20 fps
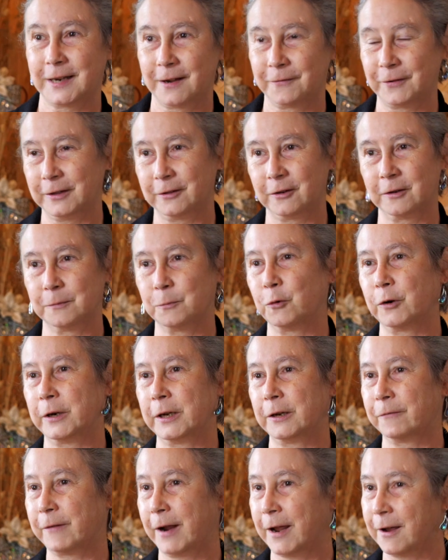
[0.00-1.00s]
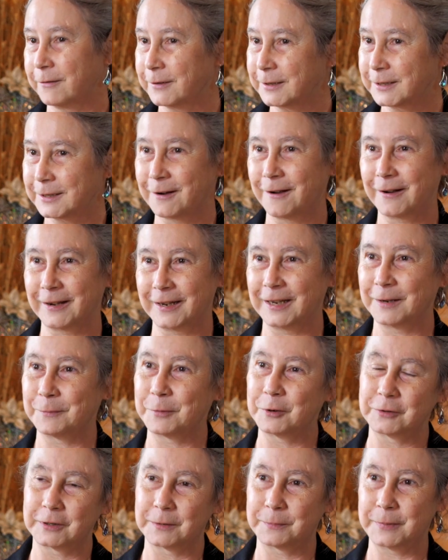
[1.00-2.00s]
having their morning rounds, talking
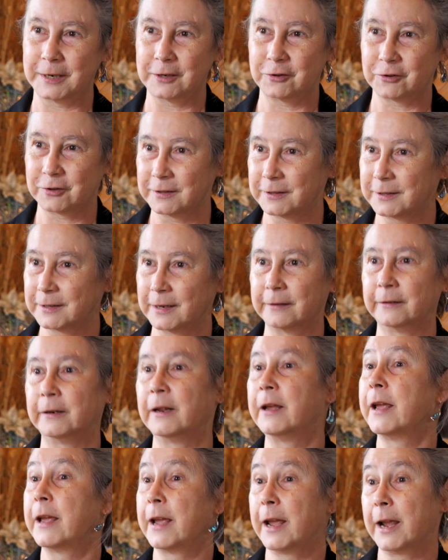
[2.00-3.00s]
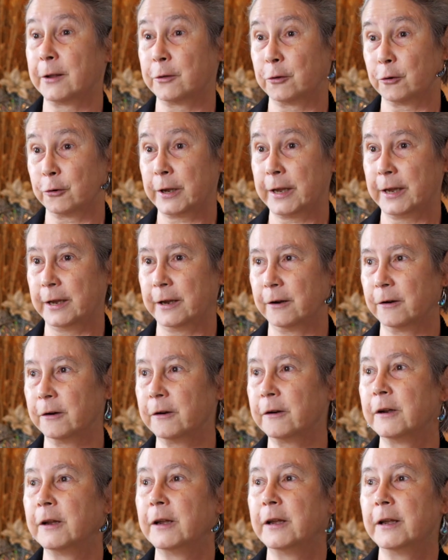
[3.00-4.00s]
about the patients and their
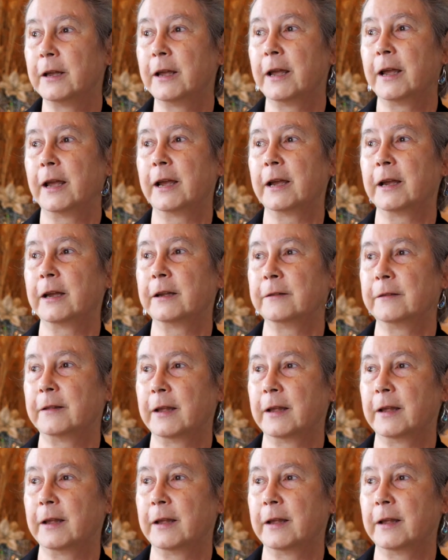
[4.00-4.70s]
care. And